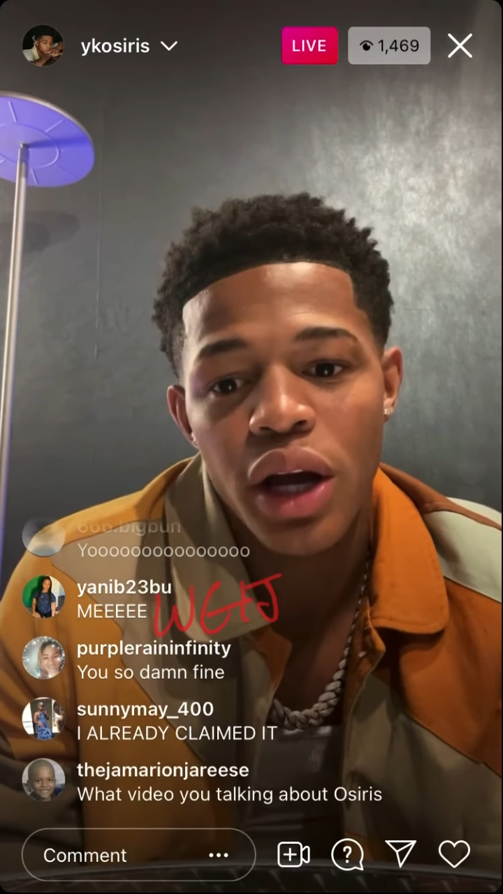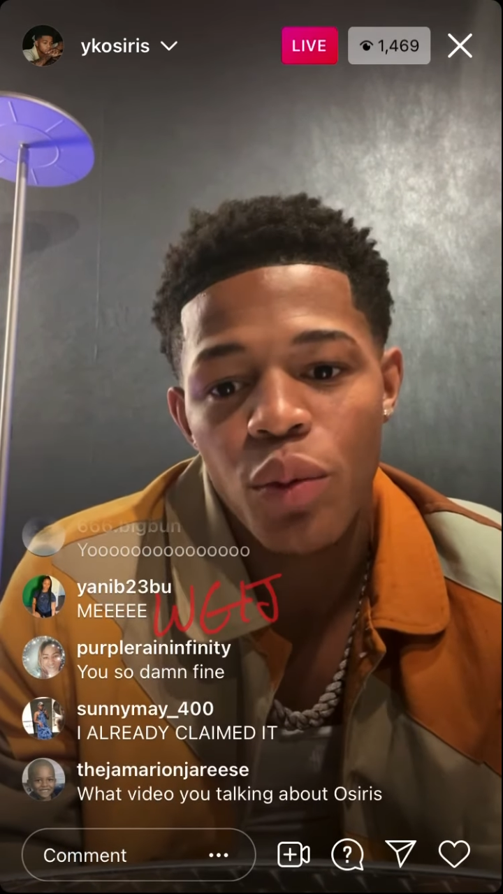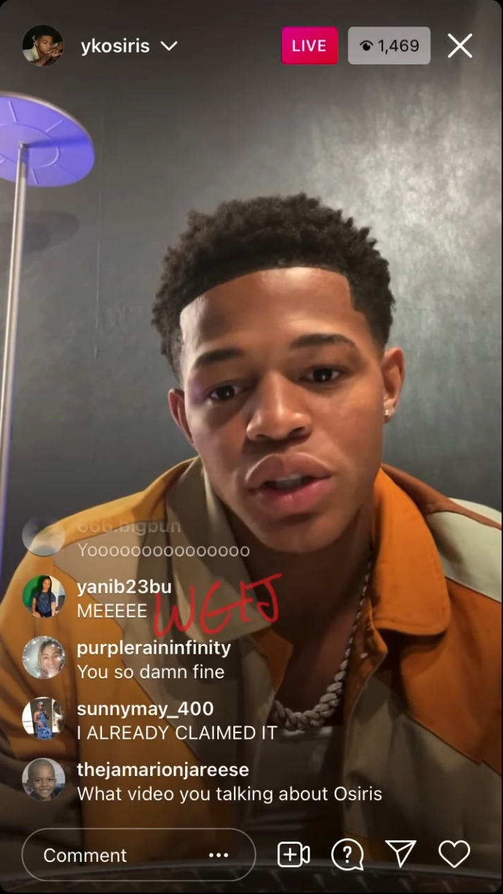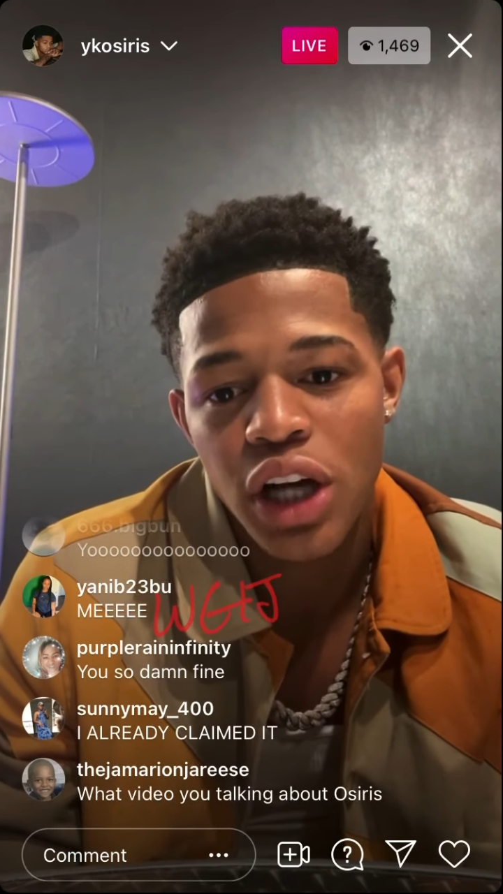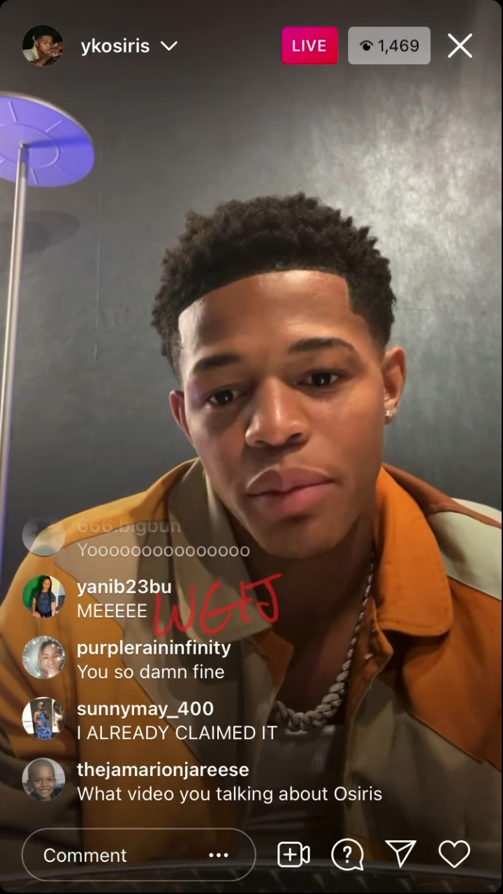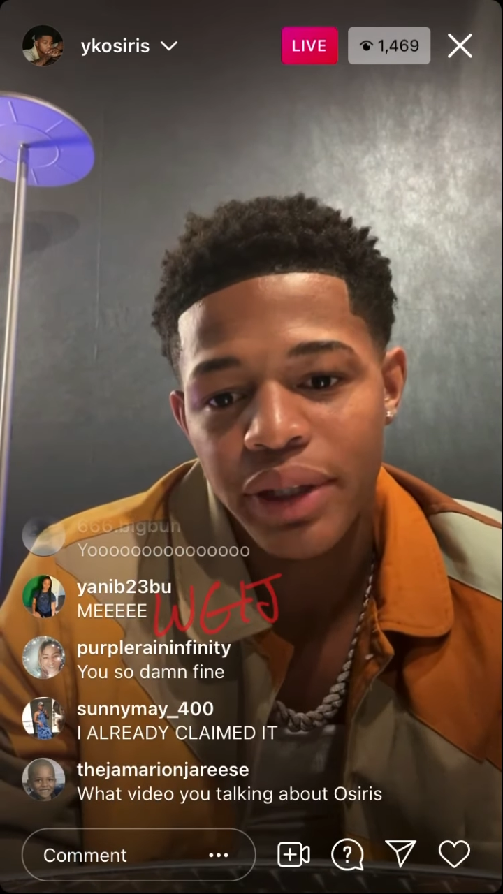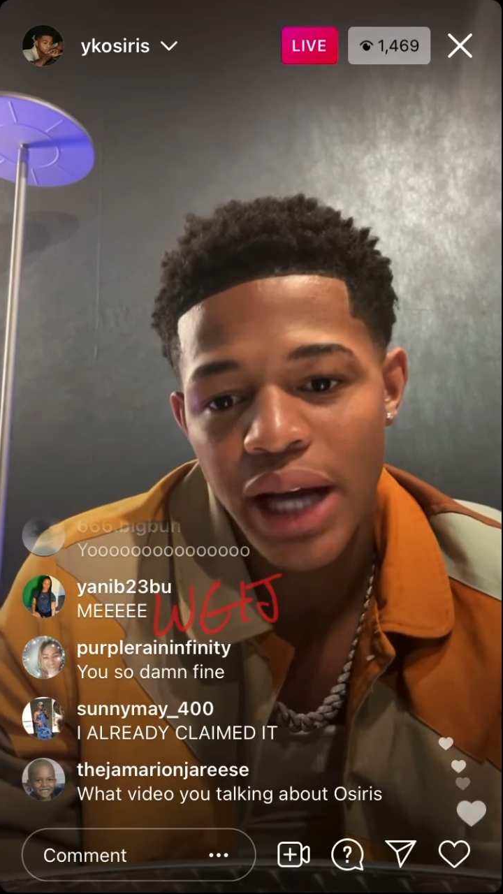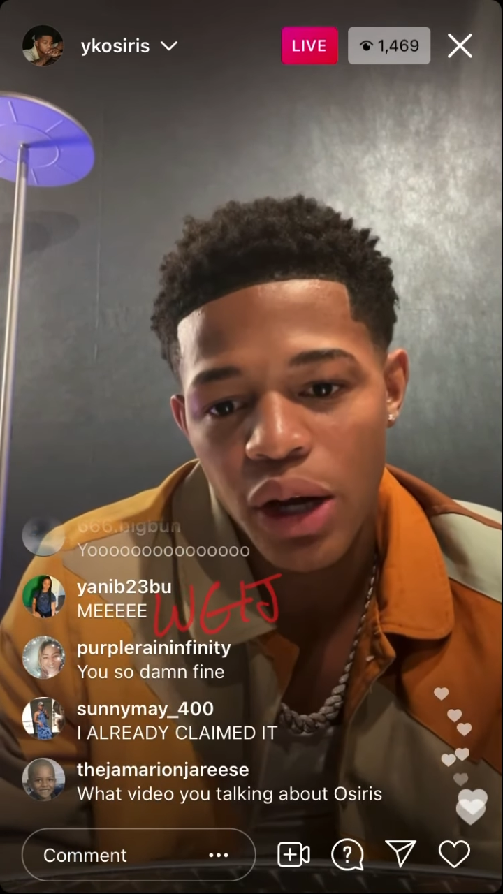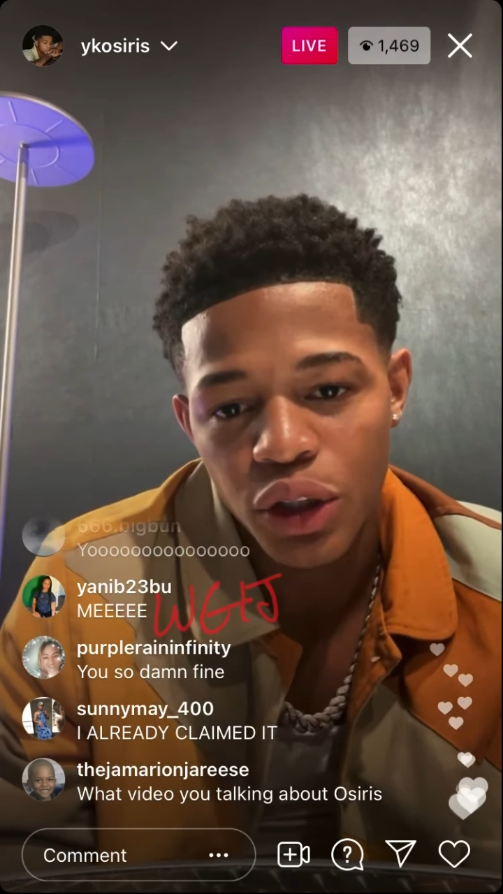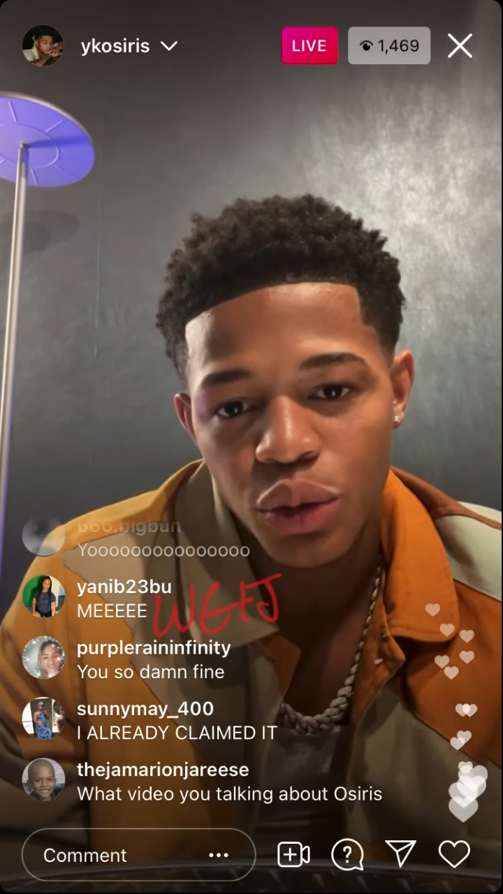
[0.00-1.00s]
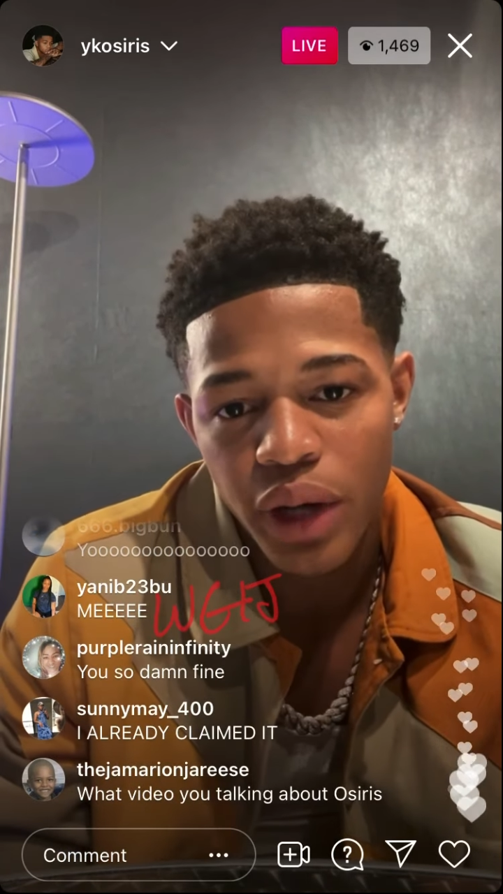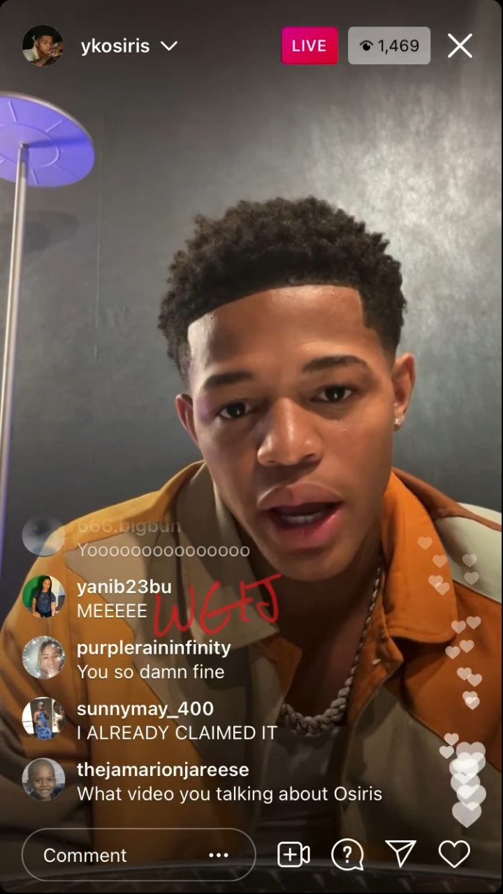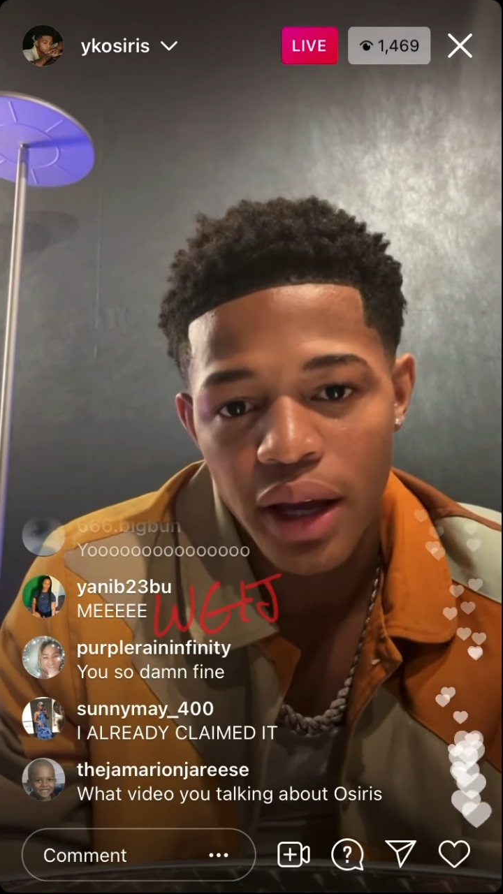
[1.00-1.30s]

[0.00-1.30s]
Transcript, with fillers: Would y'all be down to do that?